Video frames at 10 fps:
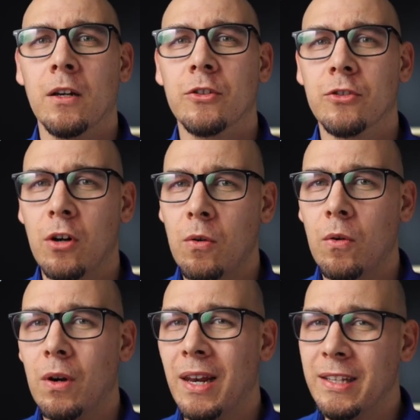
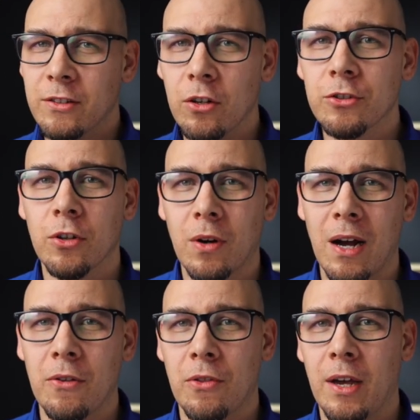So let's also
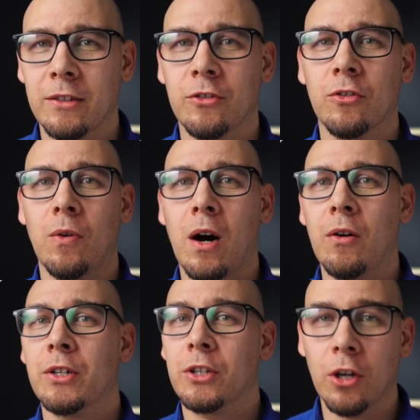count that to
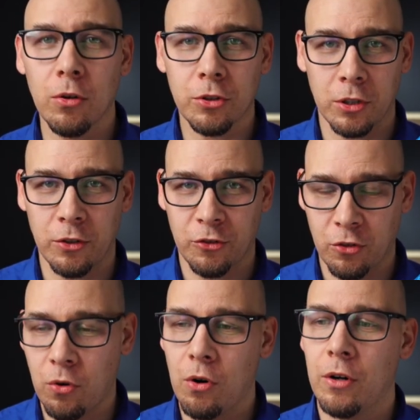our total
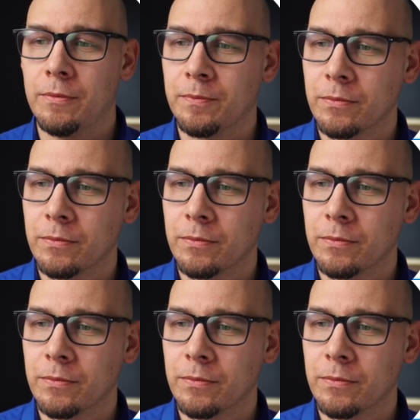score.